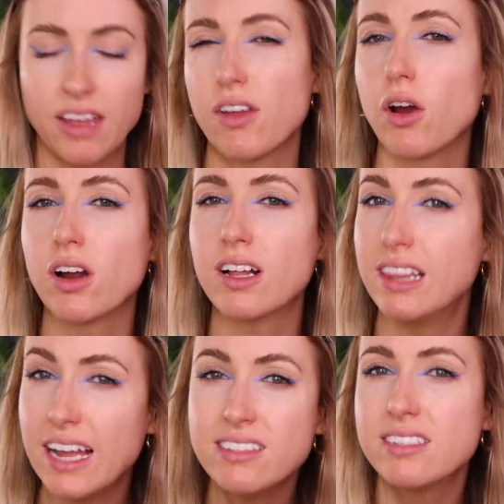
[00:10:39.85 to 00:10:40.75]
Like there are
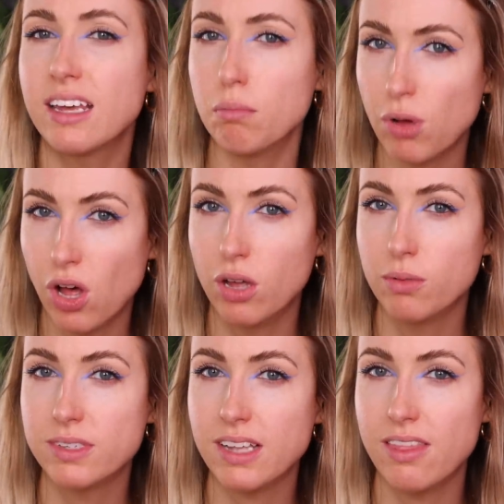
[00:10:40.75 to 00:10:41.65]
cleansing
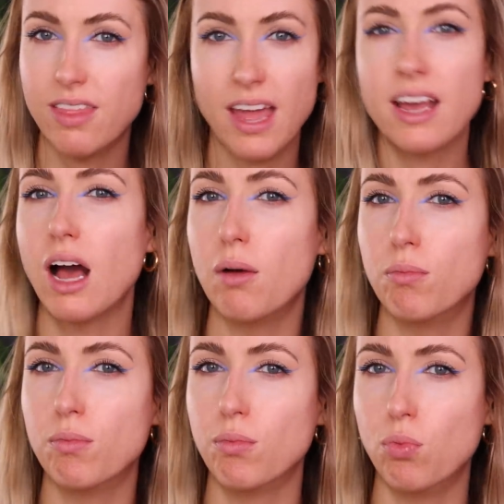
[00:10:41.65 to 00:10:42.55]
balms and they
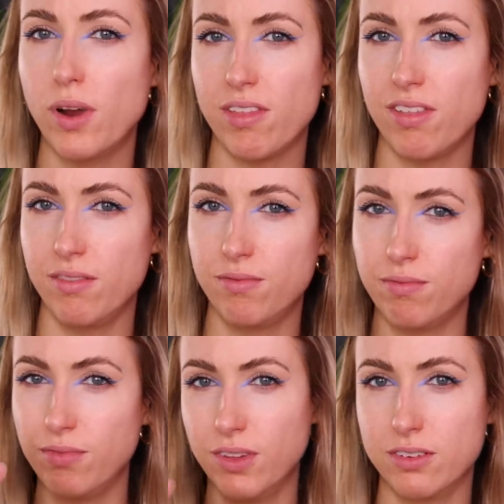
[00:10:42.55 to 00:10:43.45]
come with a
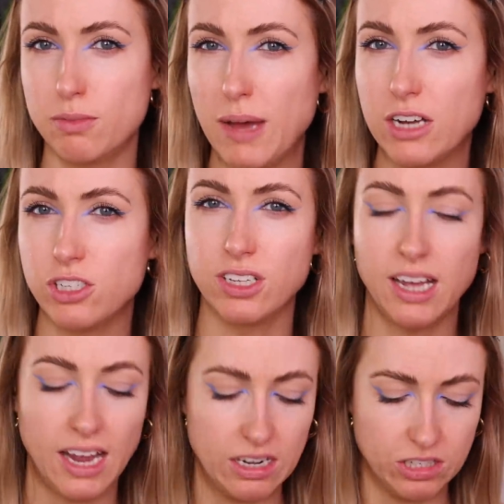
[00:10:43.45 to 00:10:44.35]
little
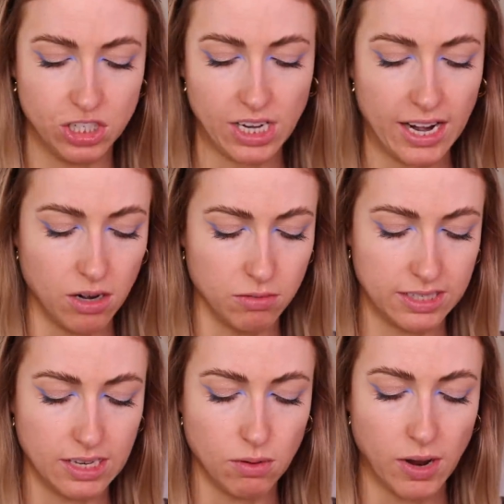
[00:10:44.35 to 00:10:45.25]
spatula. I just, I don't
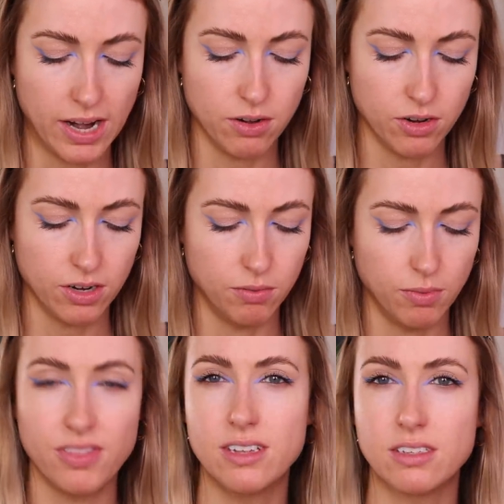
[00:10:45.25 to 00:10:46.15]
see why you couldn't
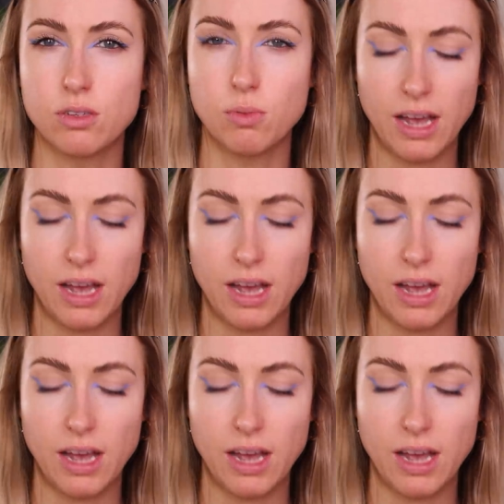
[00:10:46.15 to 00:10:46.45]
with this as